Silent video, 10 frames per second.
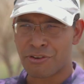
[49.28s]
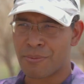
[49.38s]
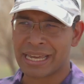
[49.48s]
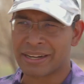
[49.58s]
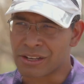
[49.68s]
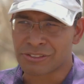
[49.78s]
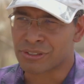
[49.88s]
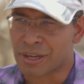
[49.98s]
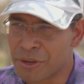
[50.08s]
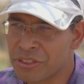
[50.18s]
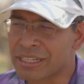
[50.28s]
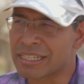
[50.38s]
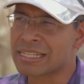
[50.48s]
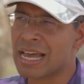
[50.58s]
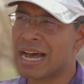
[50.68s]
from agricultural
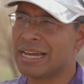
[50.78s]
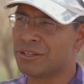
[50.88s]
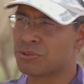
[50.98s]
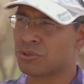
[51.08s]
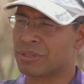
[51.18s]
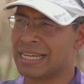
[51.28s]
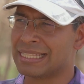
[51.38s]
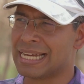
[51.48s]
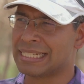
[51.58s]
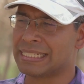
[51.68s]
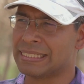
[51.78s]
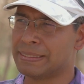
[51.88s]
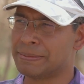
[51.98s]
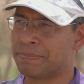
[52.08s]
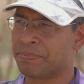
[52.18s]
communities, I used to think that
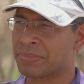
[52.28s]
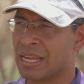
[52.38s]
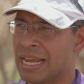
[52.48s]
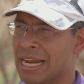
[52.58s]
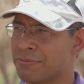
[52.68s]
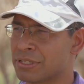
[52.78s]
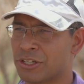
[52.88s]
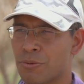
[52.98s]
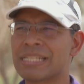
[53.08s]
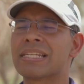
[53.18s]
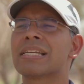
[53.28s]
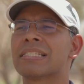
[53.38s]
it was the domestic